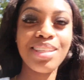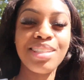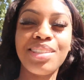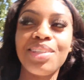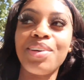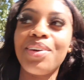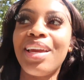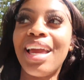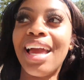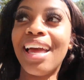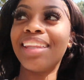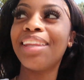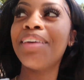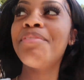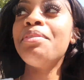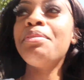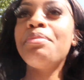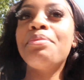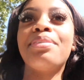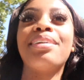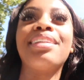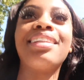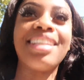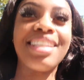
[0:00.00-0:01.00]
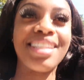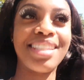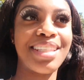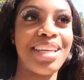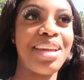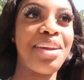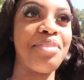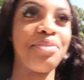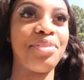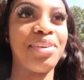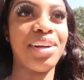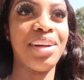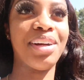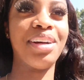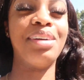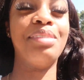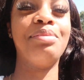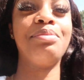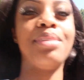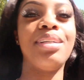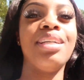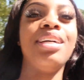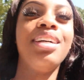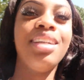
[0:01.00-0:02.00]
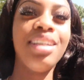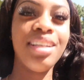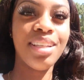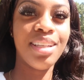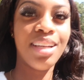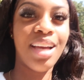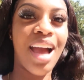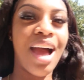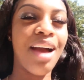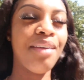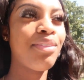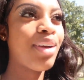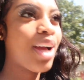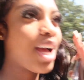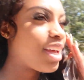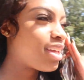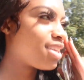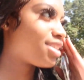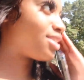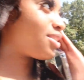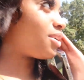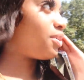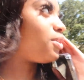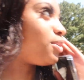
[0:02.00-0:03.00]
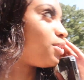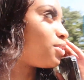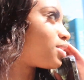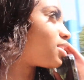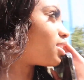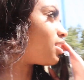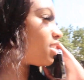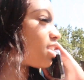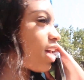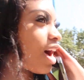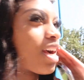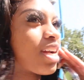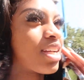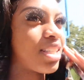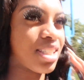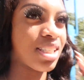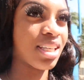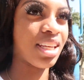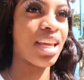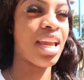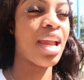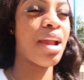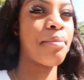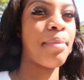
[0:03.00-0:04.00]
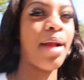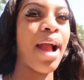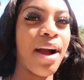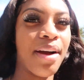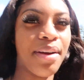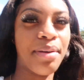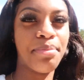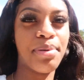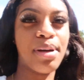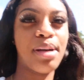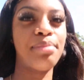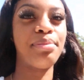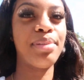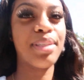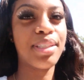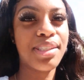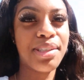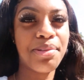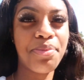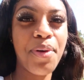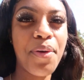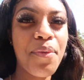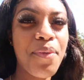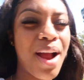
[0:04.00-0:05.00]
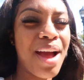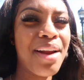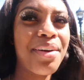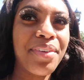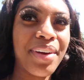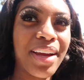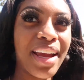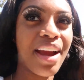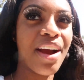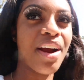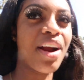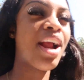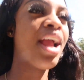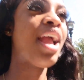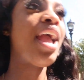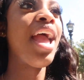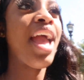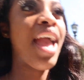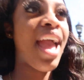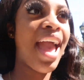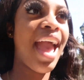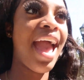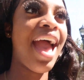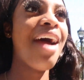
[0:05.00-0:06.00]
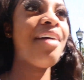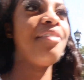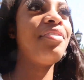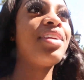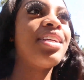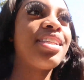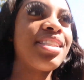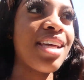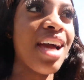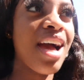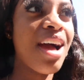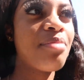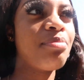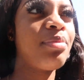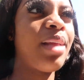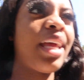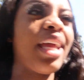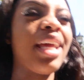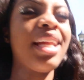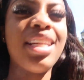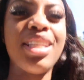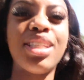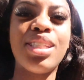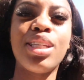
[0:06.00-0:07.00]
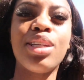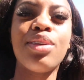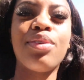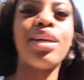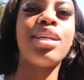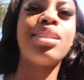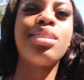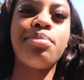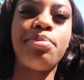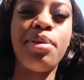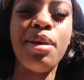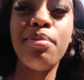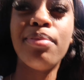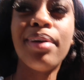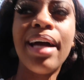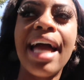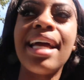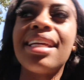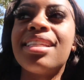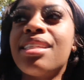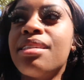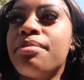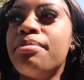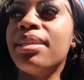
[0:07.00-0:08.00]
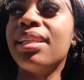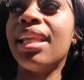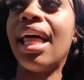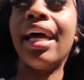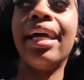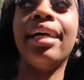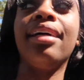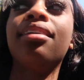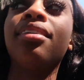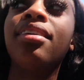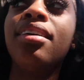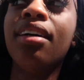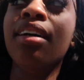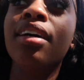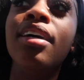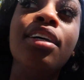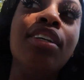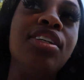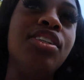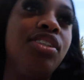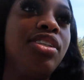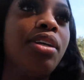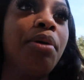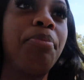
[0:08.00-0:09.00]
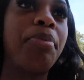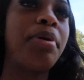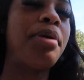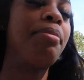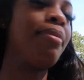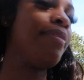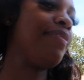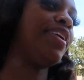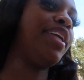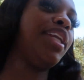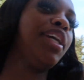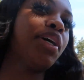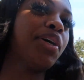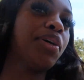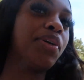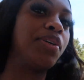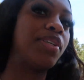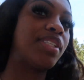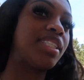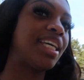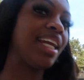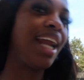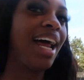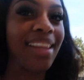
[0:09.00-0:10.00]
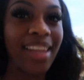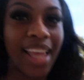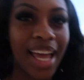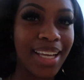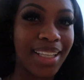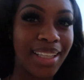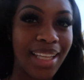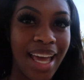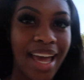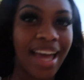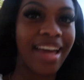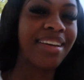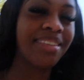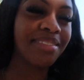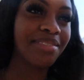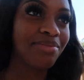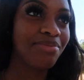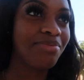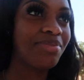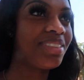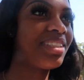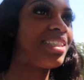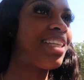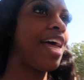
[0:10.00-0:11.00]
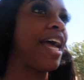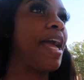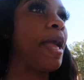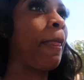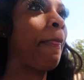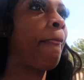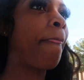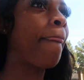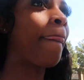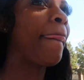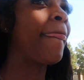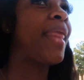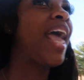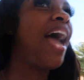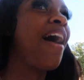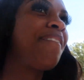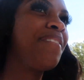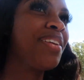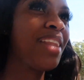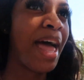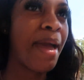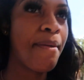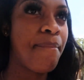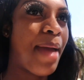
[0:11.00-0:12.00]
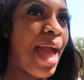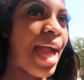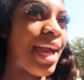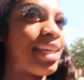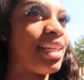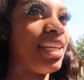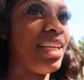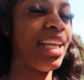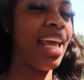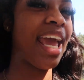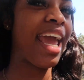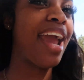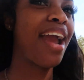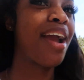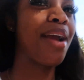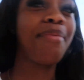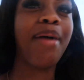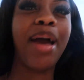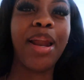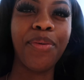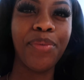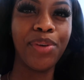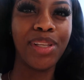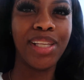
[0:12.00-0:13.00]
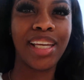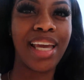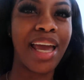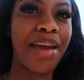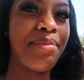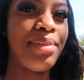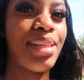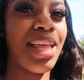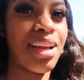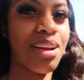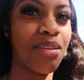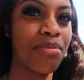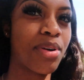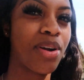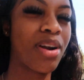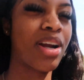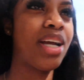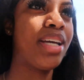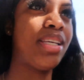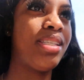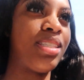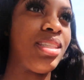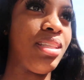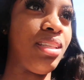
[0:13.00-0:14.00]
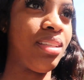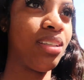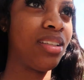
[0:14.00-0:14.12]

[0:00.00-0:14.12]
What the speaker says: So yeah, let me put this camera up. I've gotten so used to talking to the camera out in public to the point where I don't care. And half of the time, like in this generation, people actually be like jumping in my videos. And I like that. Like, I feel like back in the day, everybody would look at me like I'm crazy.